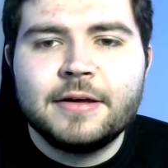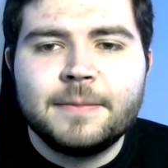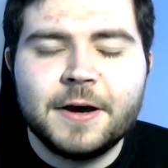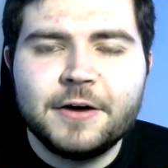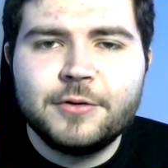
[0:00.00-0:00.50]

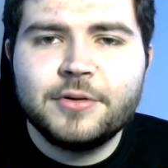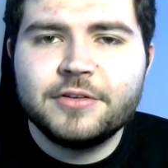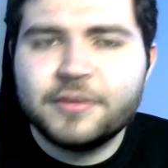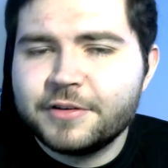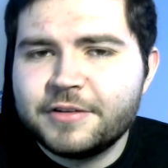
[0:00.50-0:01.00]
Poe
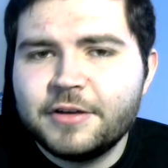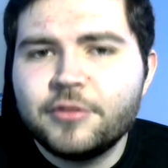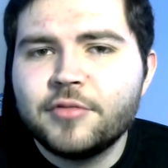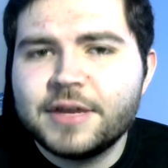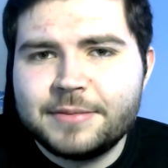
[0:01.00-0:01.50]
has obviously
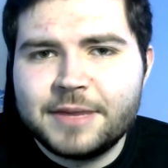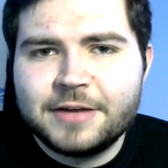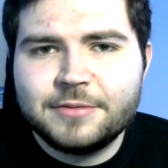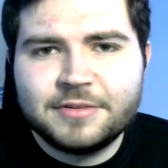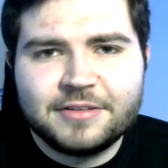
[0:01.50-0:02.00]
already
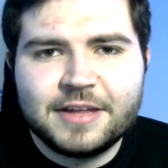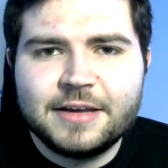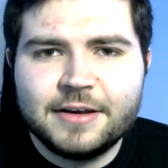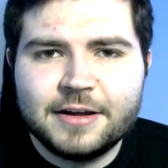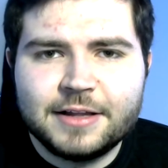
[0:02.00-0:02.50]
made a
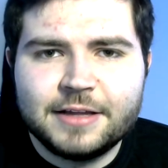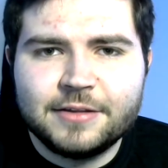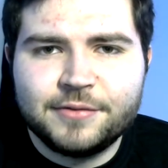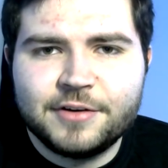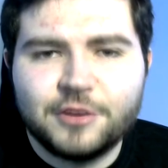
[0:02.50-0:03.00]
mistake early
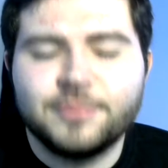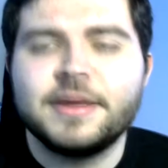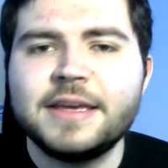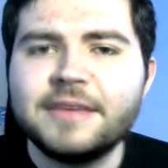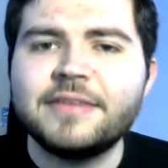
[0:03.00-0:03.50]
in the film
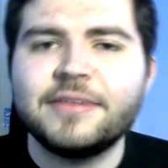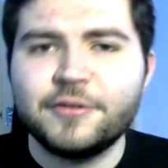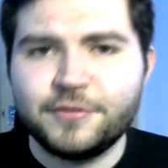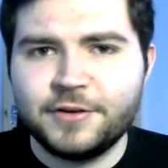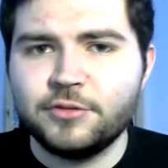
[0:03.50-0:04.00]
that he
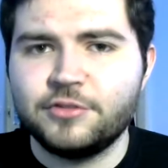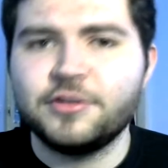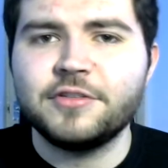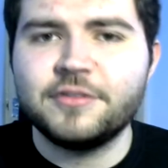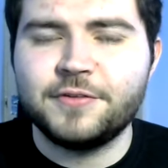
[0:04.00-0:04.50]
still feels
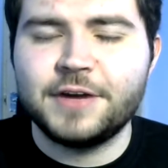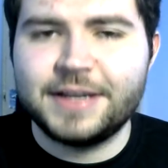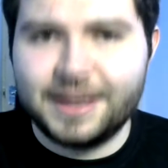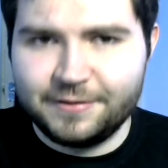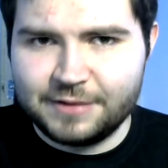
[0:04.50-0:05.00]

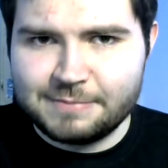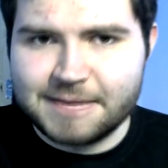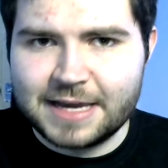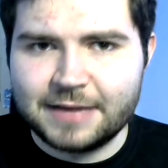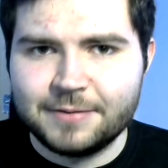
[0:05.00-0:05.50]
justified having
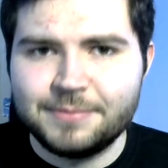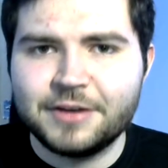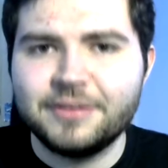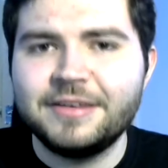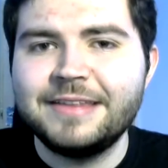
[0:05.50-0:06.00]
made,
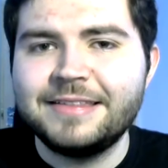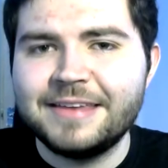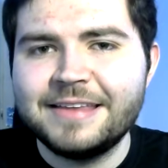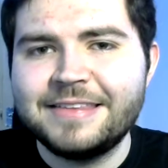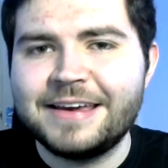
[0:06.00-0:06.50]
because he
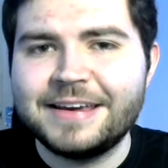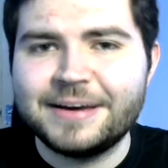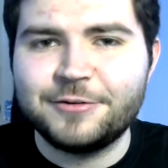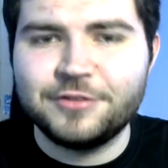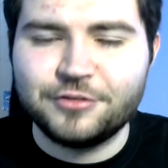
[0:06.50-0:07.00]
did take
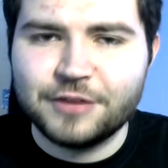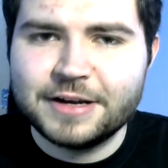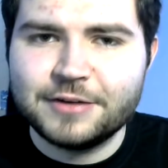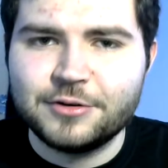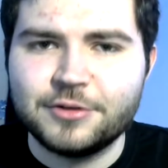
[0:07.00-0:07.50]
out the
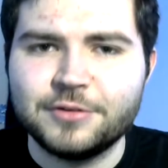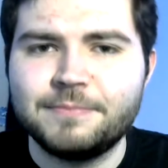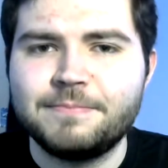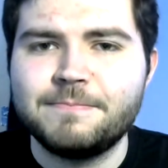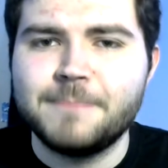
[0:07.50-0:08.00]
Dreadnought,
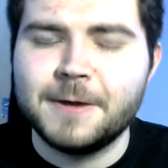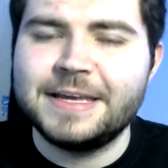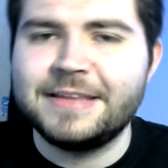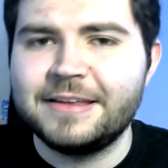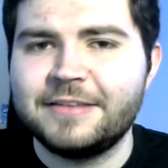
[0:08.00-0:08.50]
but
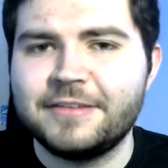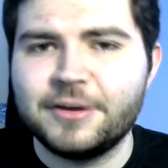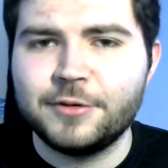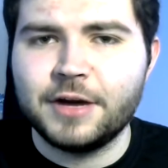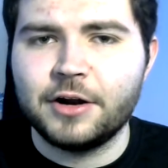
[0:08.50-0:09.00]
he did so at a